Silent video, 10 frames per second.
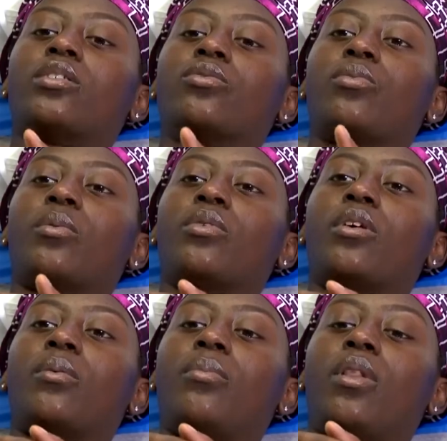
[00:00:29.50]
just
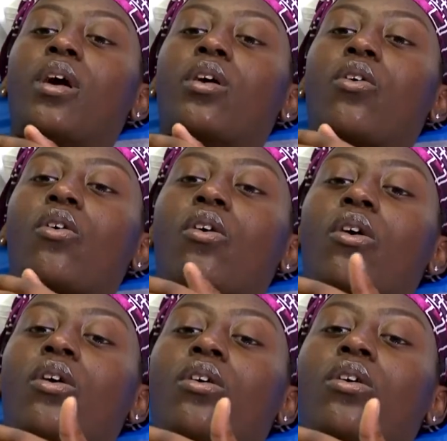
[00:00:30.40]
remember the black
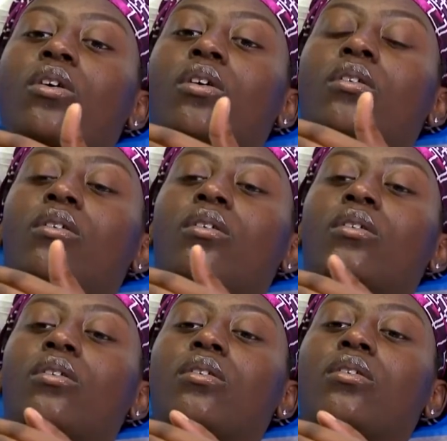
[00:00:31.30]
car,
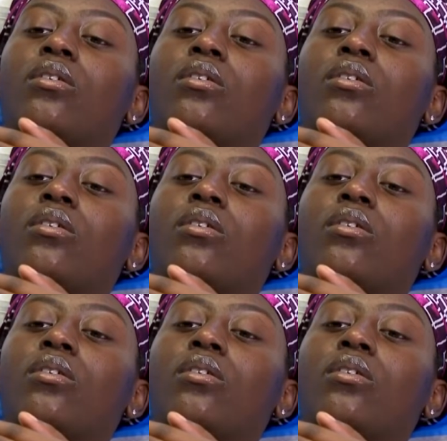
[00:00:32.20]
uh,